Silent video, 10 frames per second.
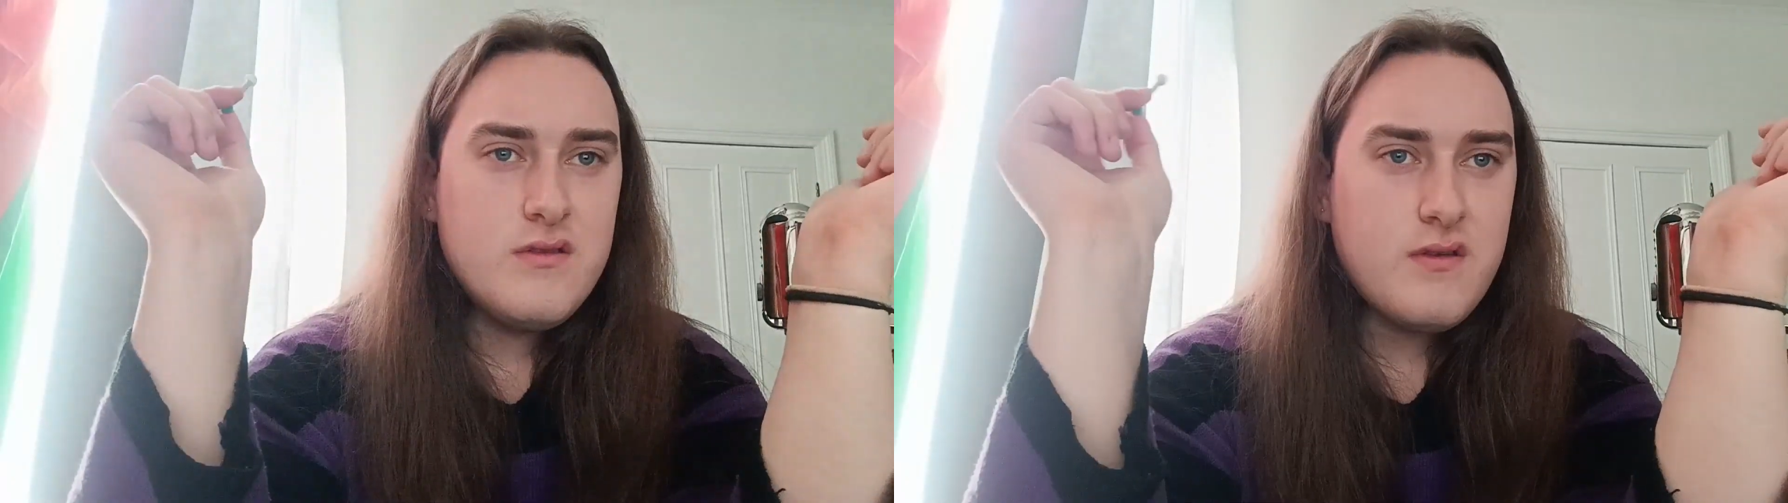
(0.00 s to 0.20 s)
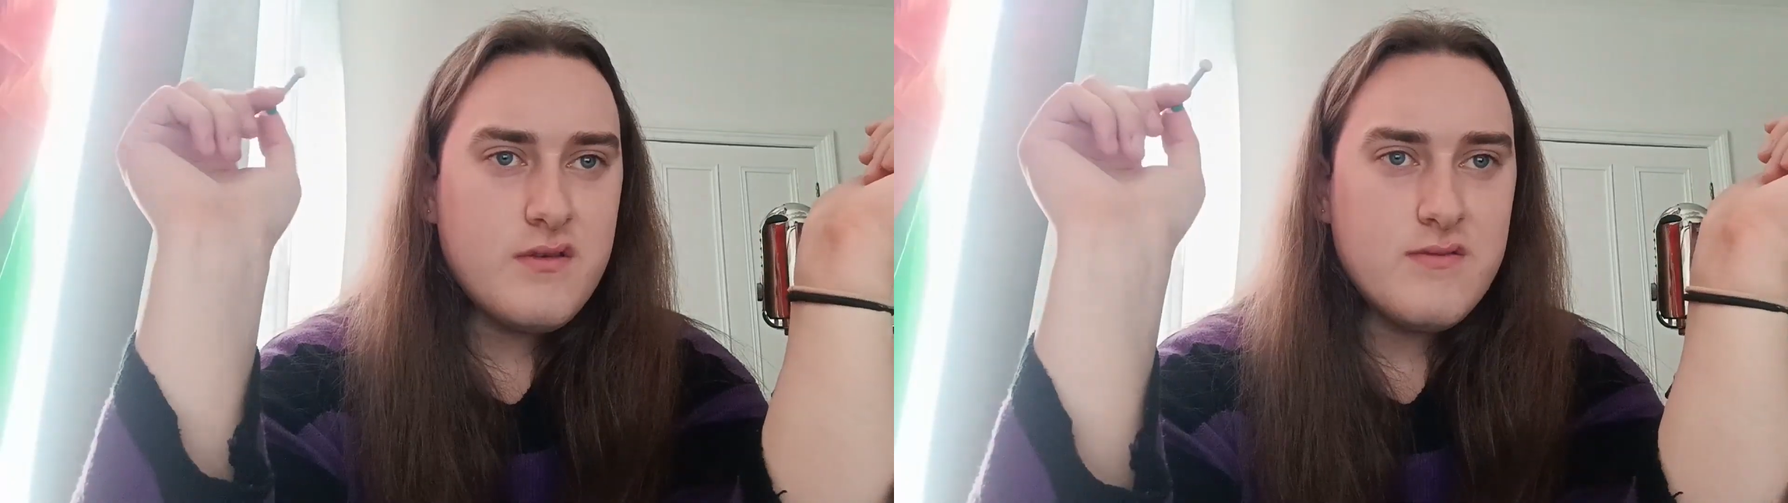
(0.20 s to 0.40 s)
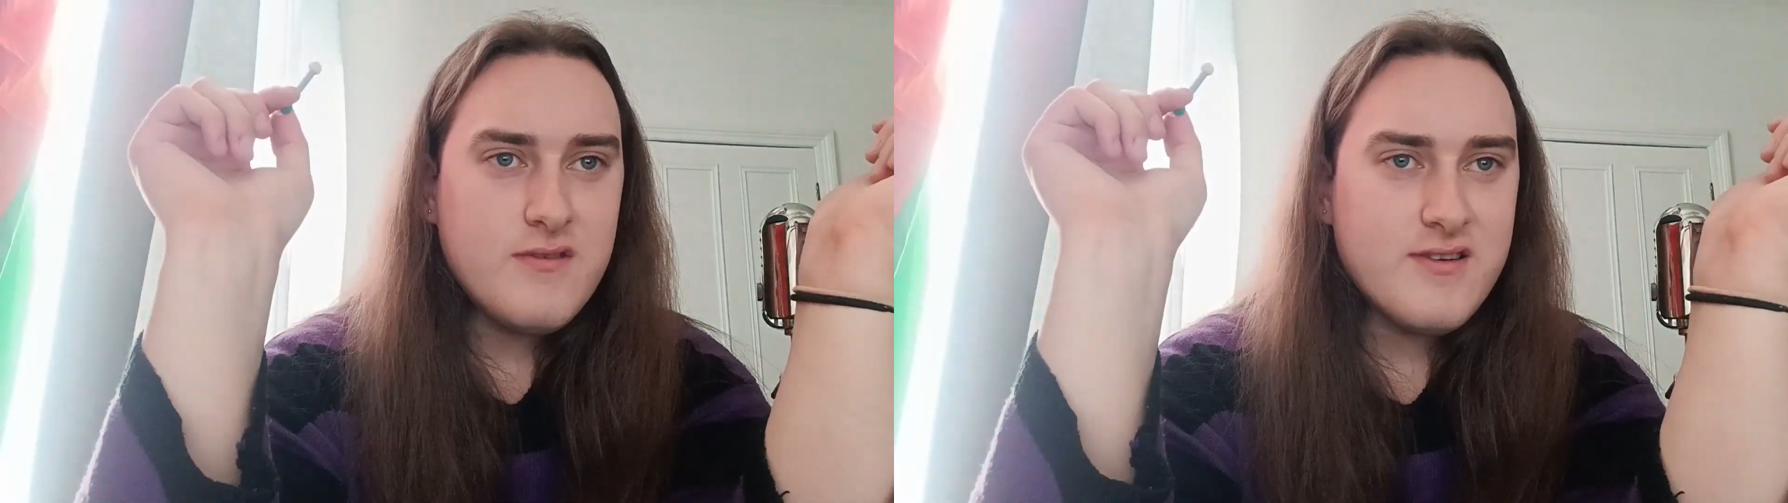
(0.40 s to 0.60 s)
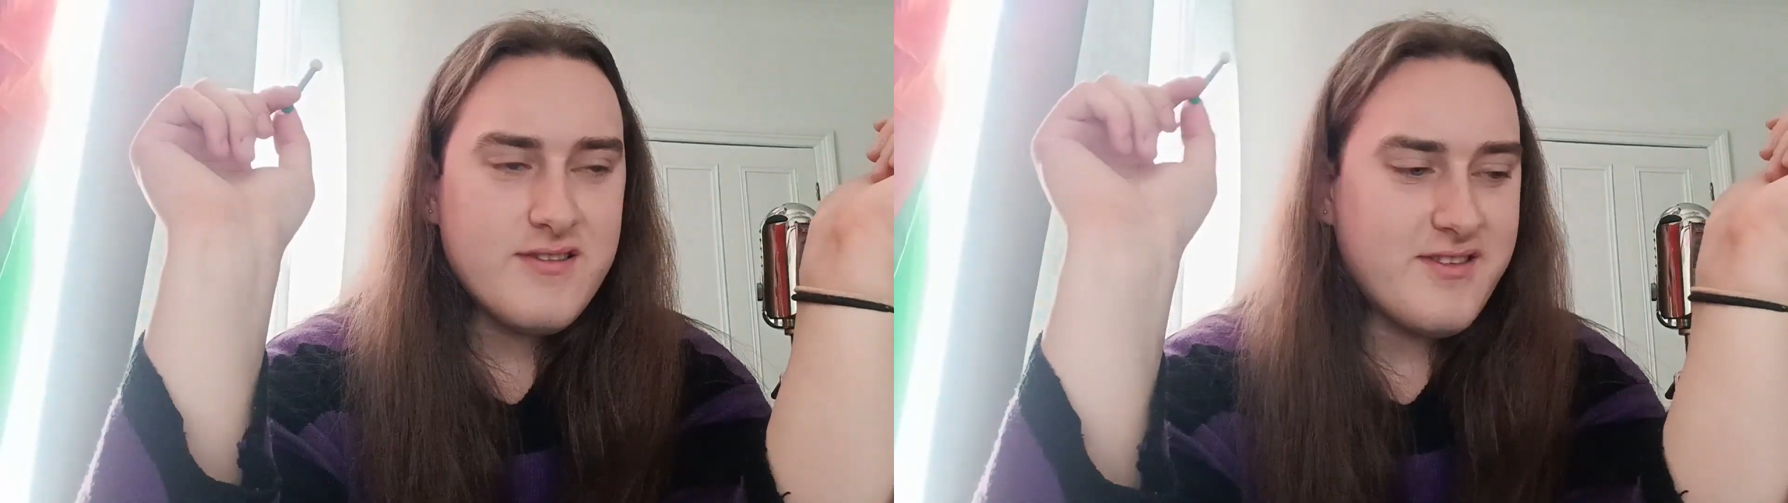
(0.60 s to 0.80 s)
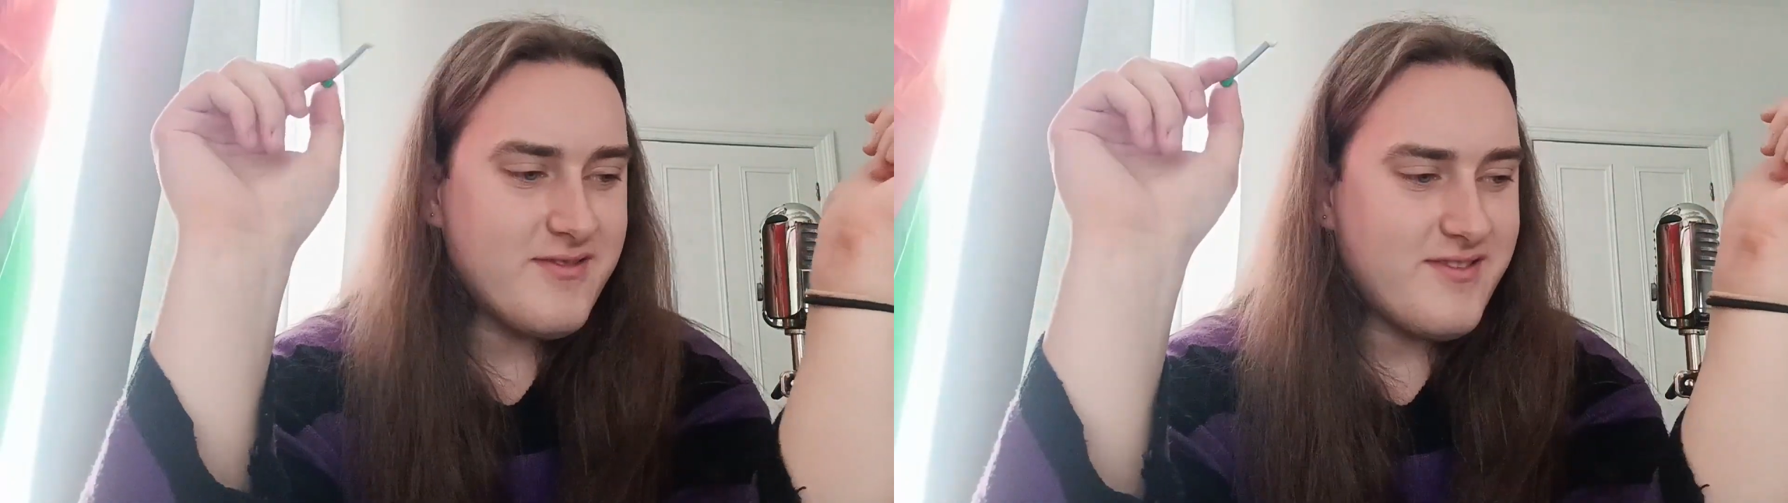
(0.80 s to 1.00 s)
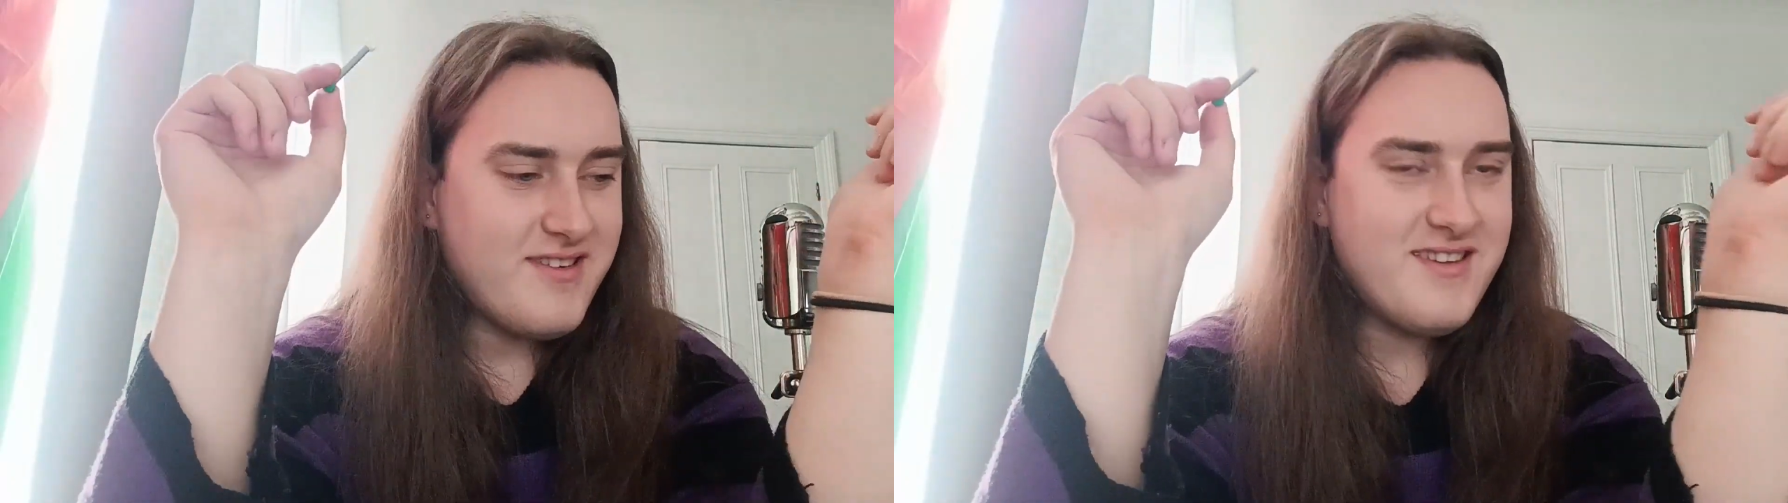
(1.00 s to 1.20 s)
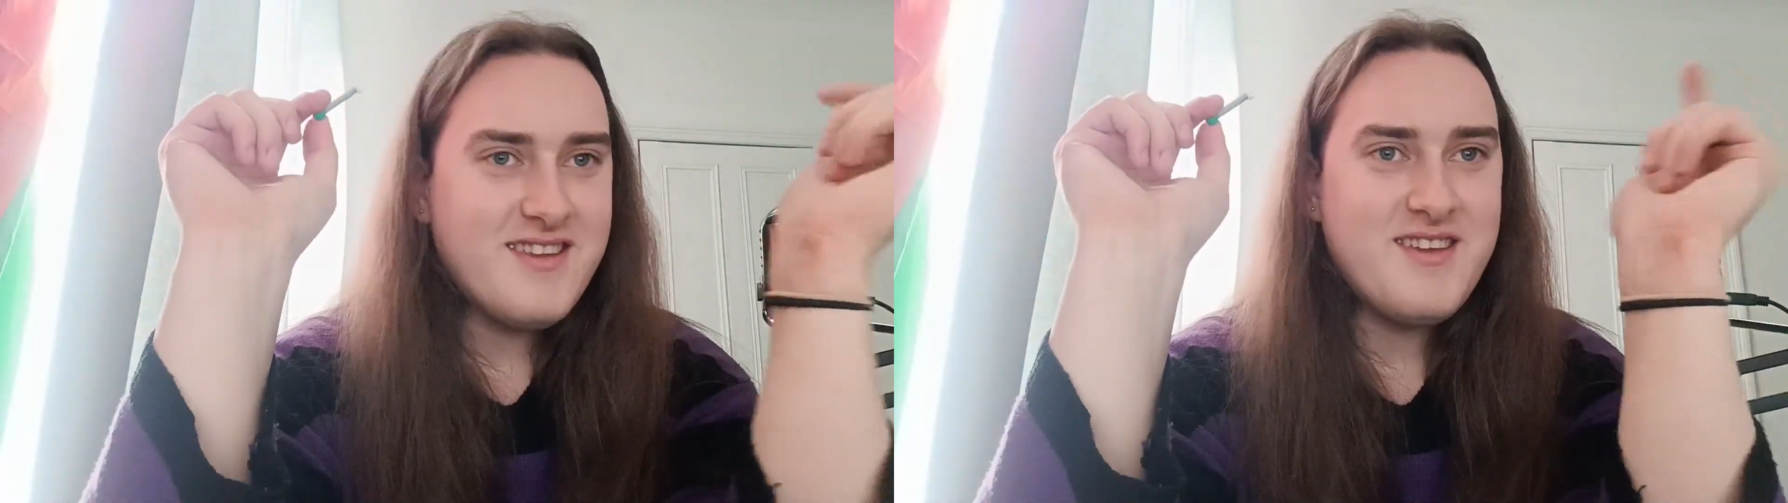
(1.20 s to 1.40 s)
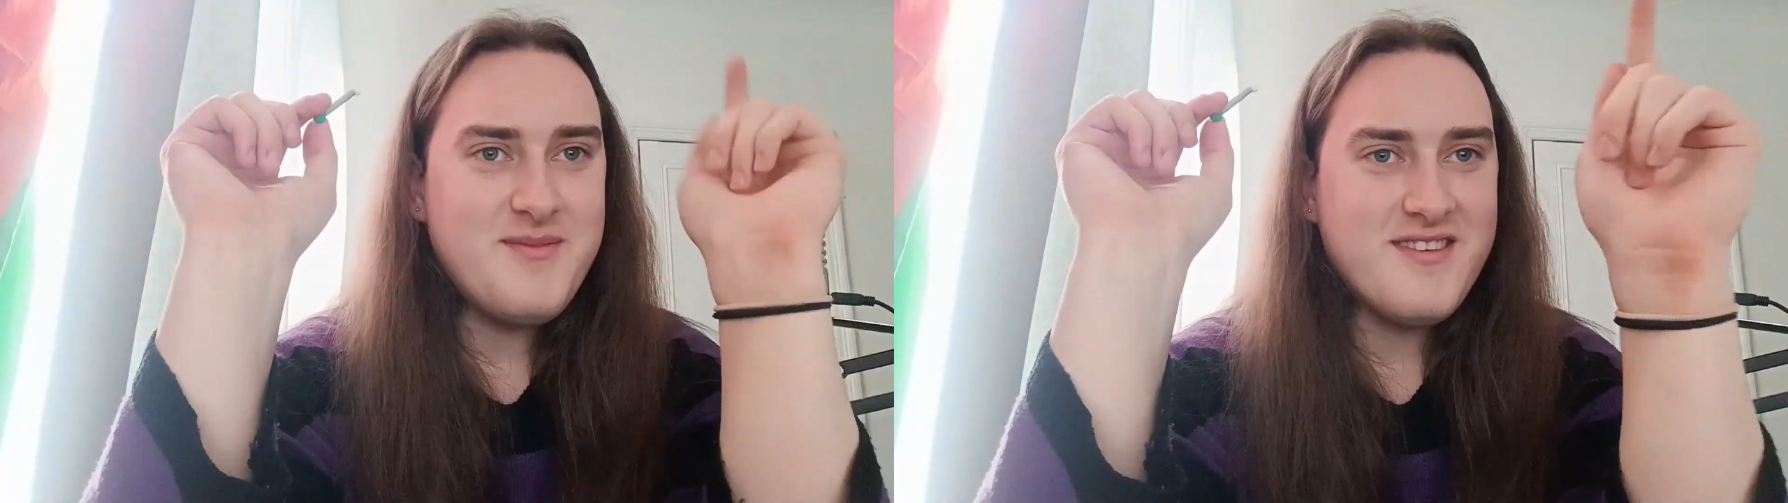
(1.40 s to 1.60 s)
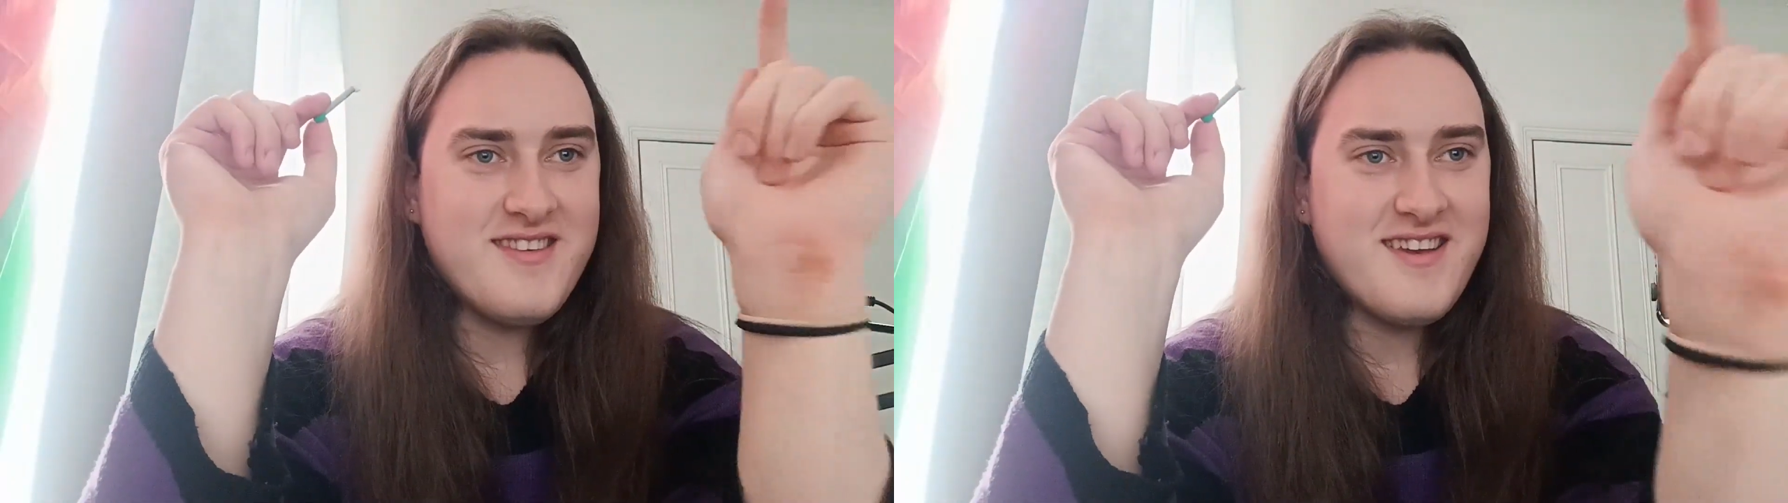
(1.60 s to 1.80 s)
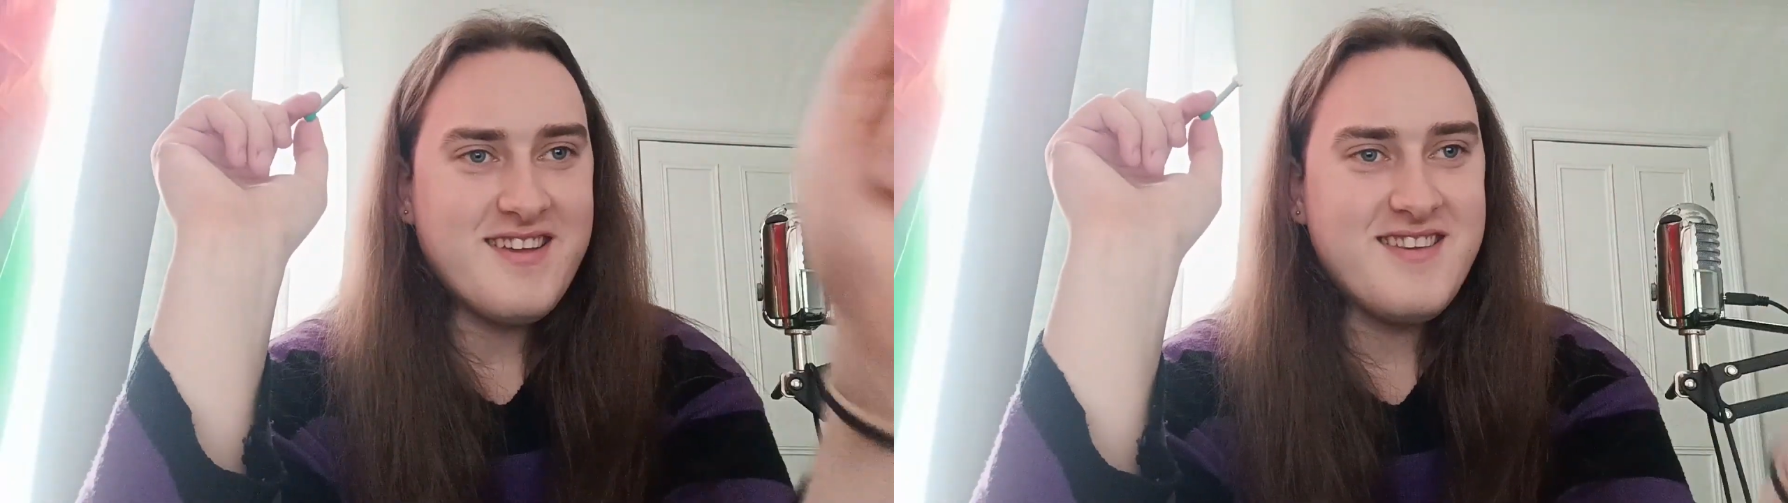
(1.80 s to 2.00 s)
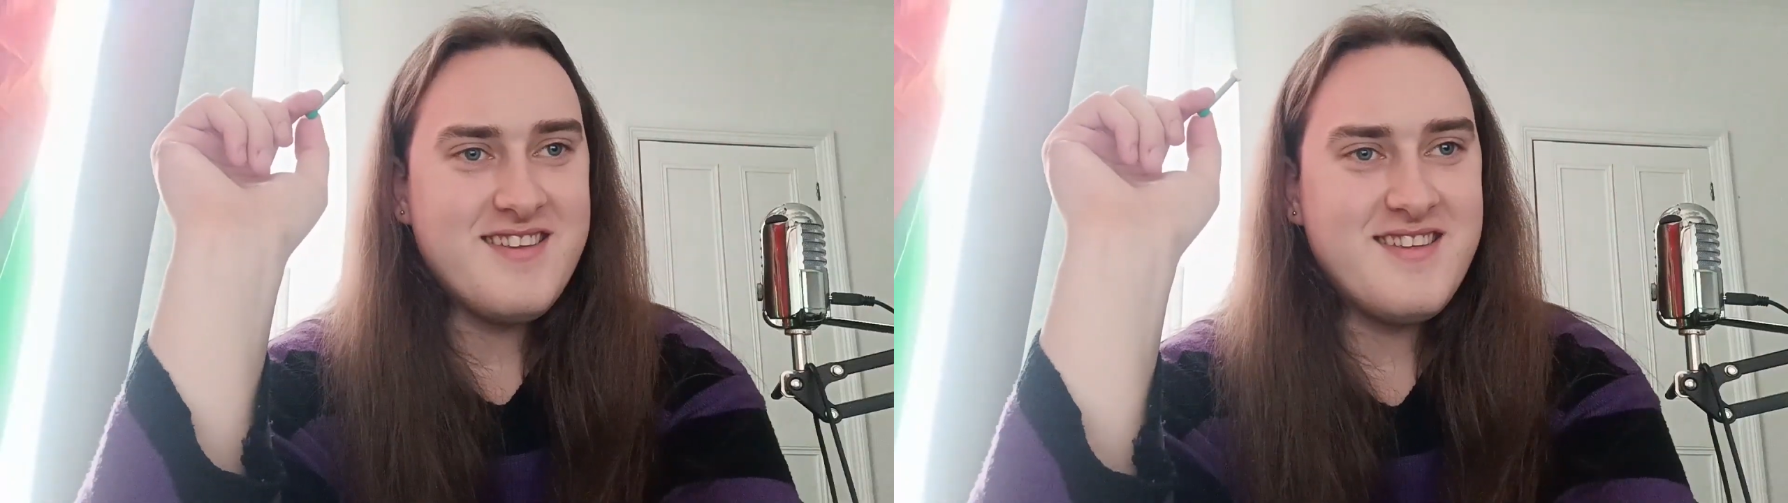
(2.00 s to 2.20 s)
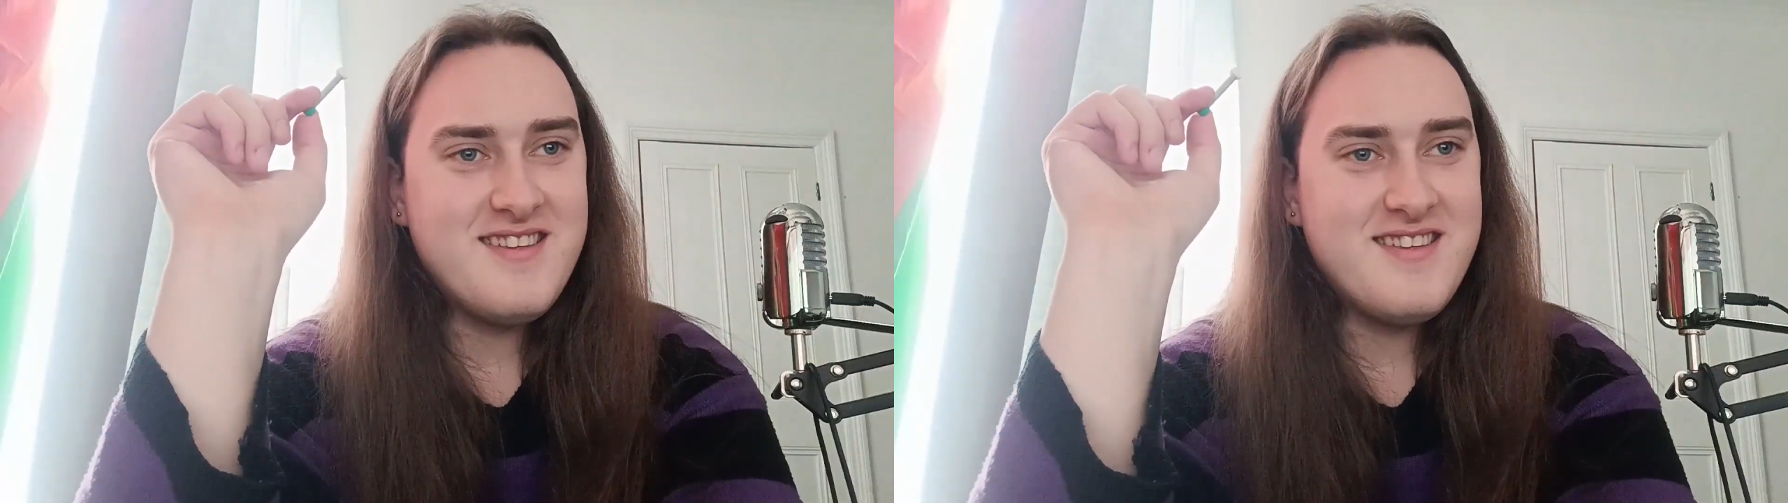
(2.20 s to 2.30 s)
doesn't work on this one. Give me a second.